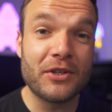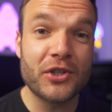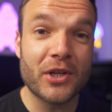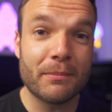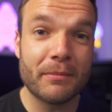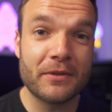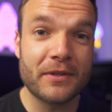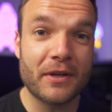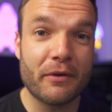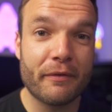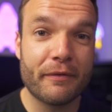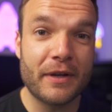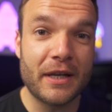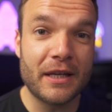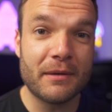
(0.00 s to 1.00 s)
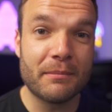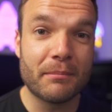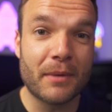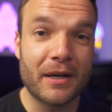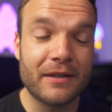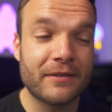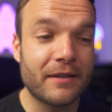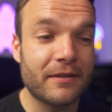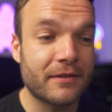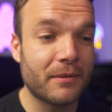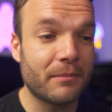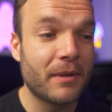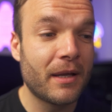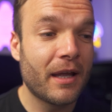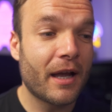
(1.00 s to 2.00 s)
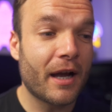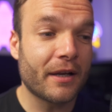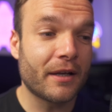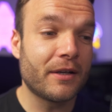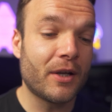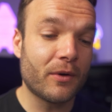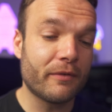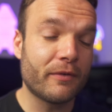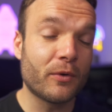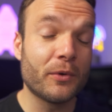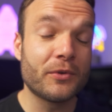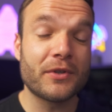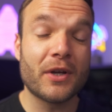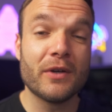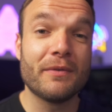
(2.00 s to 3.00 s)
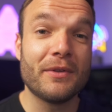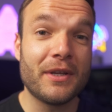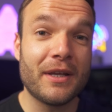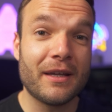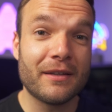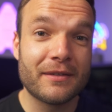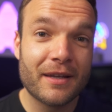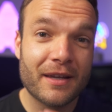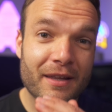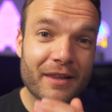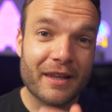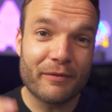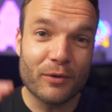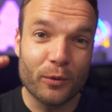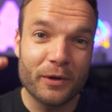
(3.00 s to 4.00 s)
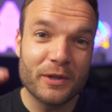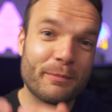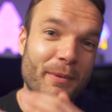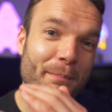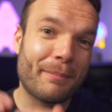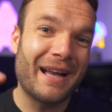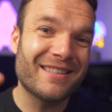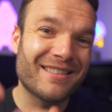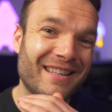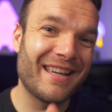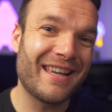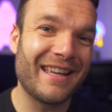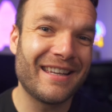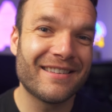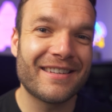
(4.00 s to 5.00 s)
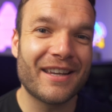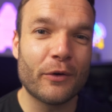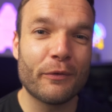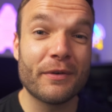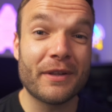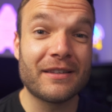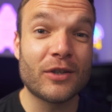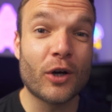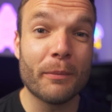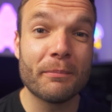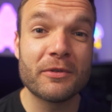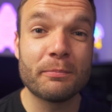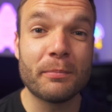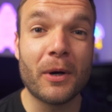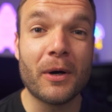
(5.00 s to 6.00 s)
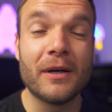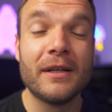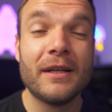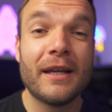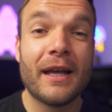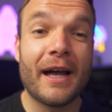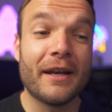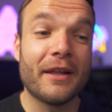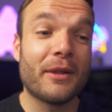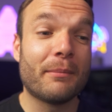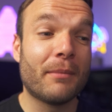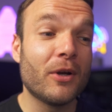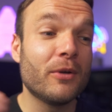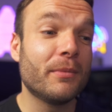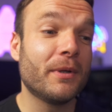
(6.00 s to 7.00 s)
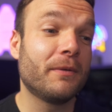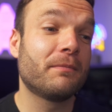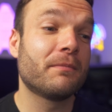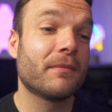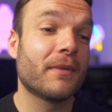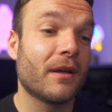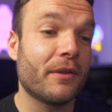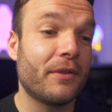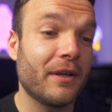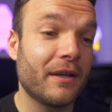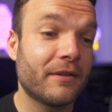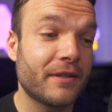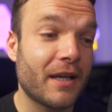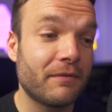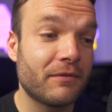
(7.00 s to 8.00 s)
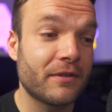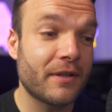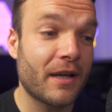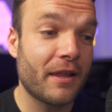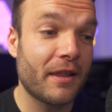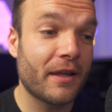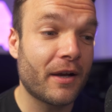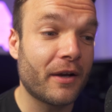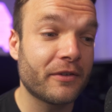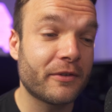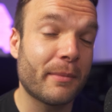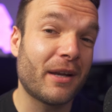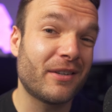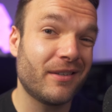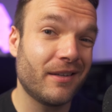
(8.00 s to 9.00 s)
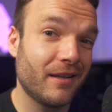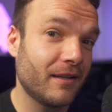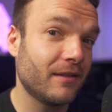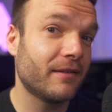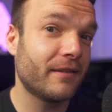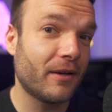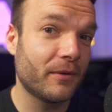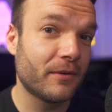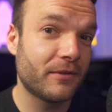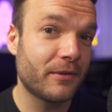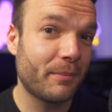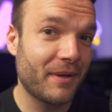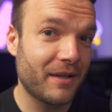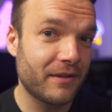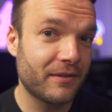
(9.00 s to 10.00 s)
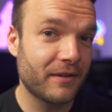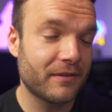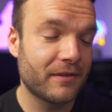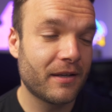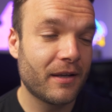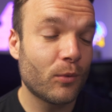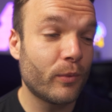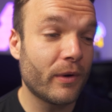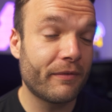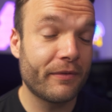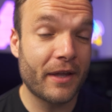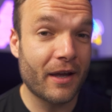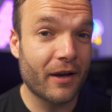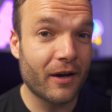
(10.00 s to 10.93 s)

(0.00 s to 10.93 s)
chip myself in my system. And I know, of course, over the years, they've always been battling Intel for that top spot. And at the moment, I think it's safe to say that they are smashing Intel to pieces with their